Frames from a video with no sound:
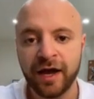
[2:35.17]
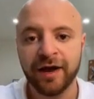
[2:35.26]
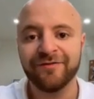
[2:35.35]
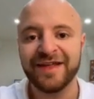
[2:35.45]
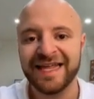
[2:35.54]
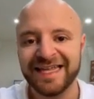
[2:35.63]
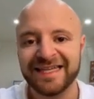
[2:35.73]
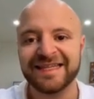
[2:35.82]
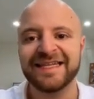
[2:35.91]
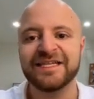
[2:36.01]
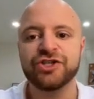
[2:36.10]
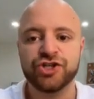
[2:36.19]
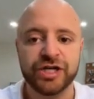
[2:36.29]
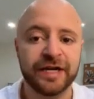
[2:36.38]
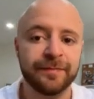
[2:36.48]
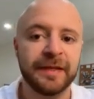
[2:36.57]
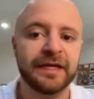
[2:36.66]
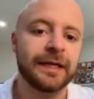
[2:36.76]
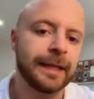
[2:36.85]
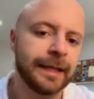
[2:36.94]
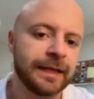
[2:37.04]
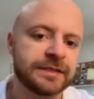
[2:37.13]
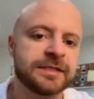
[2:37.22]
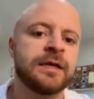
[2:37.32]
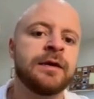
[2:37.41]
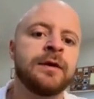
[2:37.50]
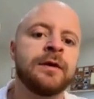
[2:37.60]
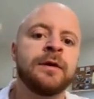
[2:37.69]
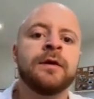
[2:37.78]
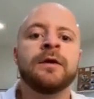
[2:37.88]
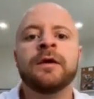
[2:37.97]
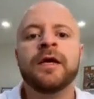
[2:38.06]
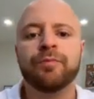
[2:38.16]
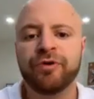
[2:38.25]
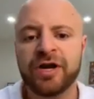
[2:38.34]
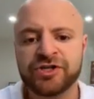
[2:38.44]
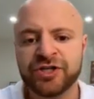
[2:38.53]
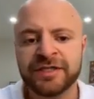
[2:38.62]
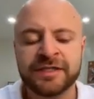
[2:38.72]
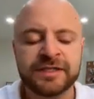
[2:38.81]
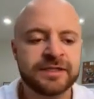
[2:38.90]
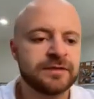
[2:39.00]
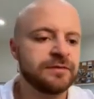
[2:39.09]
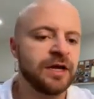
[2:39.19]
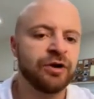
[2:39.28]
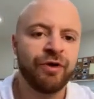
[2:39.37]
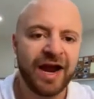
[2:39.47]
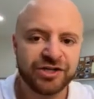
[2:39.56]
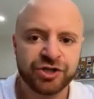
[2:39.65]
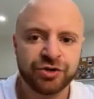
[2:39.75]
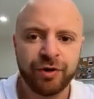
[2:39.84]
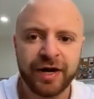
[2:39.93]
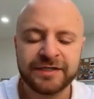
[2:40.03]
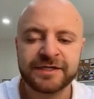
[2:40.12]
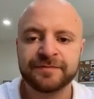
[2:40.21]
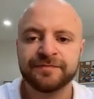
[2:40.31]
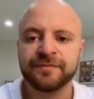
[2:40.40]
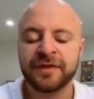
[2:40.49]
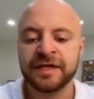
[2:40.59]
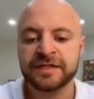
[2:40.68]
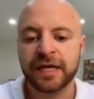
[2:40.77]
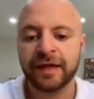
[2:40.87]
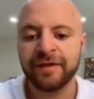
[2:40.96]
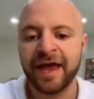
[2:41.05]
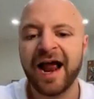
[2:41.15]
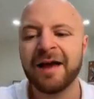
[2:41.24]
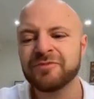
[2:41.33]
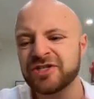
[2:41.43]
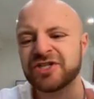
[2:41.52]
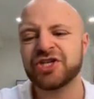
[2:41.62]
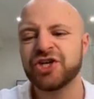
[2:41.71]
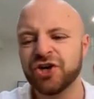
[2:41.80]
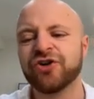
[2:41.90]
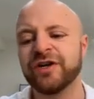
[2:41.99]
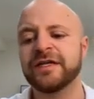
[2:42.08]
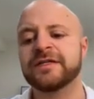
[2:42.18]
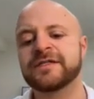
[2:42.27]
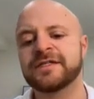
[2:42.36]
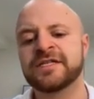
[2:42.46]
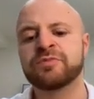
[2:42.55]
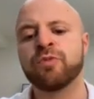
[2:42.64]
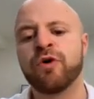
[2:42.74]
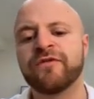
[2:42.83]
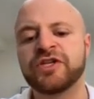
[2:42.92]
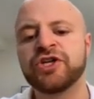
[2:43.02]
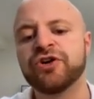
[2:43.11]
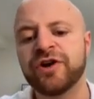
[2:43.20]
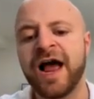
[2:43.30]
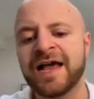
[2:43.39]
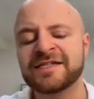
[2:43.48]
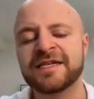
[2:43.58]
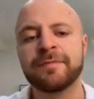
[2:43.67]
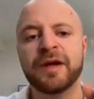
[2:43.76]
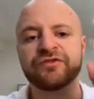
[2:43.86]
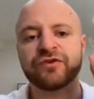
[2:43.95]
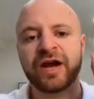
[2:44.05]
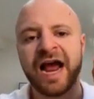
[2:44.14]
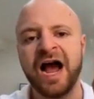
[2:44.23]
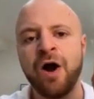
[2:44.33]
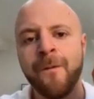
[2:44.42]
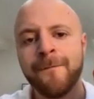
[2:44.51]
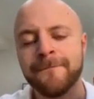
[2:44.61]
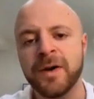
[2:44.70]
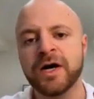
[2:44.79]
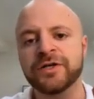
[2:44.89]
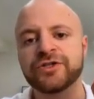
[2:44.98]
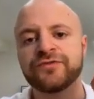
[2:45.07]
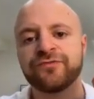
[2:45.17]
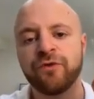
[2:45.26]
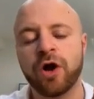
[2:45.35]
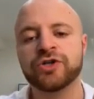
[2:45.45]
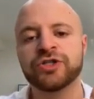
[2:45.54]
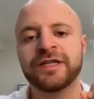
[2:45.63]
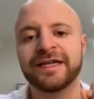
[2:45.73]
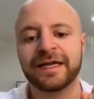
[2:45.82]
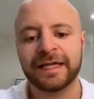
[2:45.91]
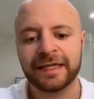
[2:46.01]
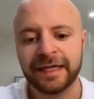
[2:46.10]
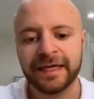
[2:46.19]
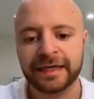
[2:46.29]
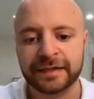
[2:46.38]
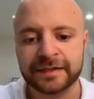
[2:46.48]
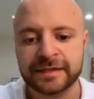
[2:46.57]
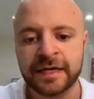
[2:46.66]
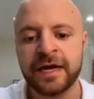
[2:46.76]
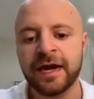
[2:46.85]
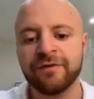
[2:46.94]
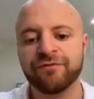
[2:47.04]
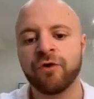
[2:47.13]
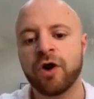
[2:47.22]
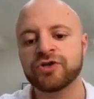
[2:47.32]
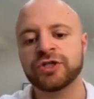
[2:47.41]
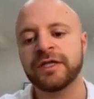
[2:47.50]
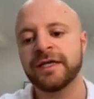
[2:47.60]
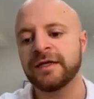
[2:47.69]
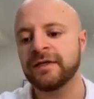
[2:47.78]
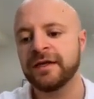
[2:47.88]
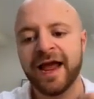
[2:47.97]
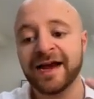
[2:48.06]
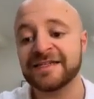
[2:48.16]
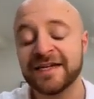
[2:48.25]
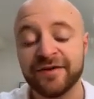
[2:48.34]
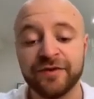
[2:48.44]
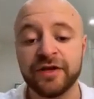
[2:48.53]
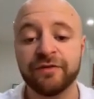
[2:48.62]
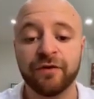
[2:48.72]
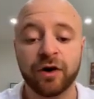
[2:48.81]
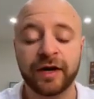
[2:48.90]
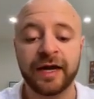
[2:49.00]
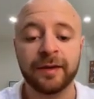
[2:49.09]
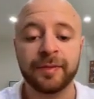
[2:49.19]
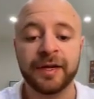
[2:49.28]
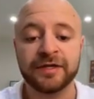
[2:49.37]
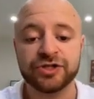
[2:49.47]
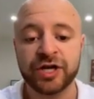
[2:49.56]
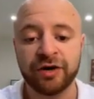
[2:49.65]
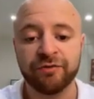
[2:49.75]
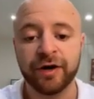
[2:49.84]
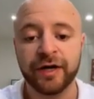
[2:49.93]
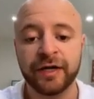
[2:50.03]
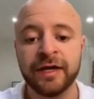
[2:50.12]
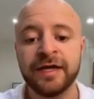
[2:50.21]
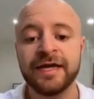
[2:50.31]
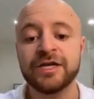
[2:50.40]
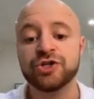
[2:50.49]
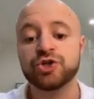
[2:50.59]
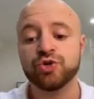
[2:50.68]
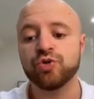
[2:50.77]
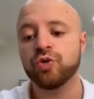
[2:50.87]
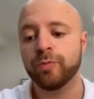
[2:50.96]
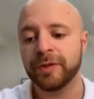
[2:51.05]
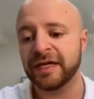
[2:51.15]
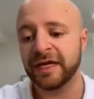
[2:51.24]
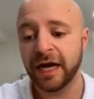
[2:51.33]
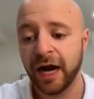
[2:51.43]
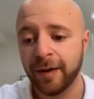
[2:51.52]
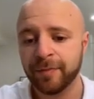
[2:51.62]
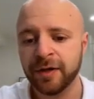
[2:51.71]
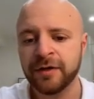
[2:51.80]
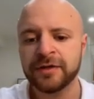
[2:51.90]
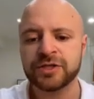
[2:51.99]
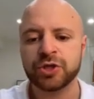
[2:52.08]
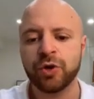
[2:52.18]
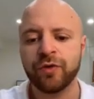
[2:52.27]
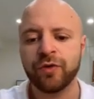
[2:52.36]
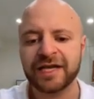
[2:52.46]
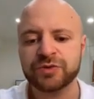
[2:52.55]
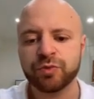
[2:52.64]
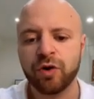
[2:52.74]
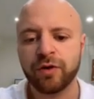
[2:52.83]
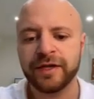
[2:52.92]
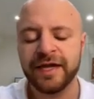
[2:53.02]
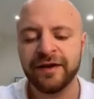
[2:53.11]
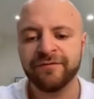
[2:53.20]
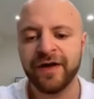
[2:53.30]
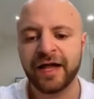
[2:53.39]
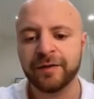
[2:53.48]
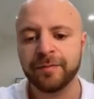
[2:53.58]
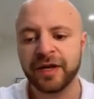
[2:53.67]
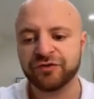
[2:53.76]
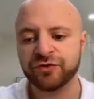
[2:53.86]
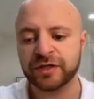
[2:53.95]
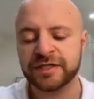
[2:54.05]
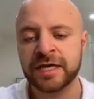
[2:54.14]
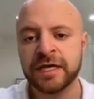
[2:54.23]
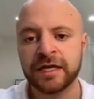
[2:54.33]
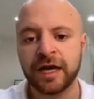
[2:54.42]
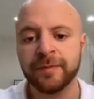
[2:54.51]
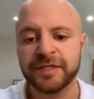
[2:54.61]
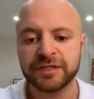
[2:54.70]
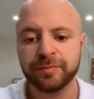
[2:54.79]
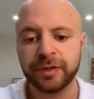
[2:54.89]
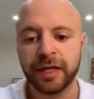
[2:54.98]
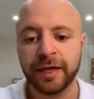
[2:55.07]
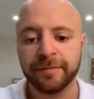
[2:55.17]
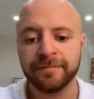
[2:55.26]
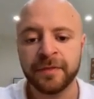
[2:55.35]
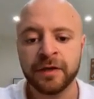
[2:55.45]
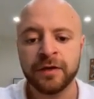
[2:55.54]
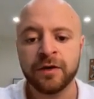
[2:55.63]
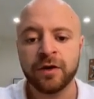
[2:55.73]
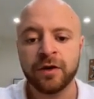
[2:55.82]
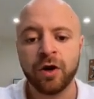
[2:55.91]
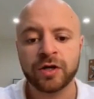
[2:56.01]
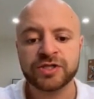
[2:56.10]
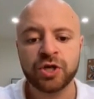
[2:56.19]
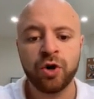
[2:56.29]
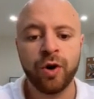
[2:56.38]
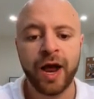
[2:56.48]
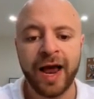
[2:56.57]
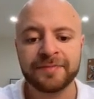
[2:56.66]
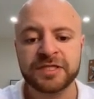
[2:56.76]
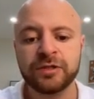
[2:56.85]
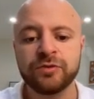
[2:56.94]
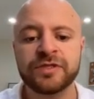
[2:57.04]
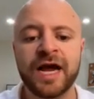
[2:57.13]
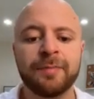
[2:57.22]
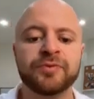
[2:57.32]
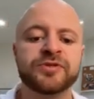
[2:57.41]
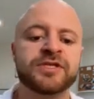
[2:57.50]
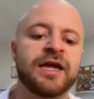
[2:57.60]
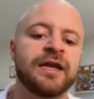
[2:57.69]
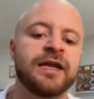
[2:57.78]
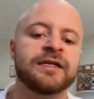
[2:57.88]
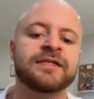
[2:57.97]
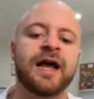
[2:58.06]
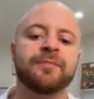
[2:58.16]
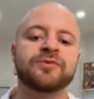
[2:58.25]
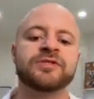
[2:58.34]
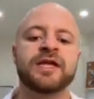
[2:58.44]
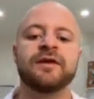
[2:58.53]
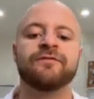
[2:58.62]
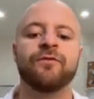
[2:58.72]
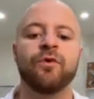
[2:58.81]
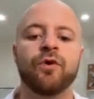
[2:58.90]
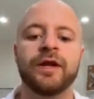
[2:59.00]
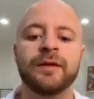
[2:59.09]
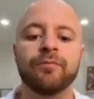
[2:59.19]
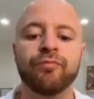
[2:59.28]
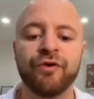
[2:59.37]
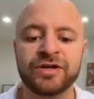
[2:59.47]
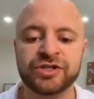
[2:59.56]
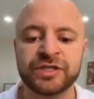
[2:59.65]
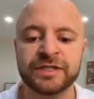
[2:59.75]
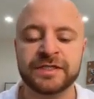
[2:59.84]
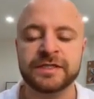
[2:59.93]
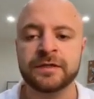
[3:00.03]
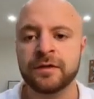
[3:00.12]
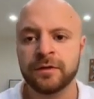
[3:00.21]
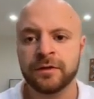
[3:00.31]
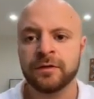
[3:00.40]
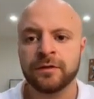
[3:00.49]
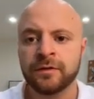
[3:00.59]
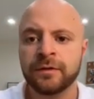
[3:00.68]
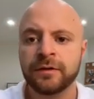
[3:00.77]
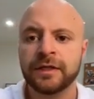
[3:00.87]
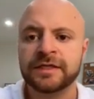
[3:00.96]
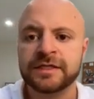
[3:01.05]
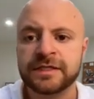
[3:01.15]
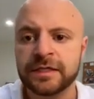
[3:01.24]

of illegitimate clicks, impressions, interaction rates, things like that. I'm just curious. This is more of a curiosity metric. How much fraudulent clicks and fraudulent activity of our campaigns generating is Google picking up? So that's where all the invalid metrics come into play. Also, absolute top percent and top percent for impressions. Let's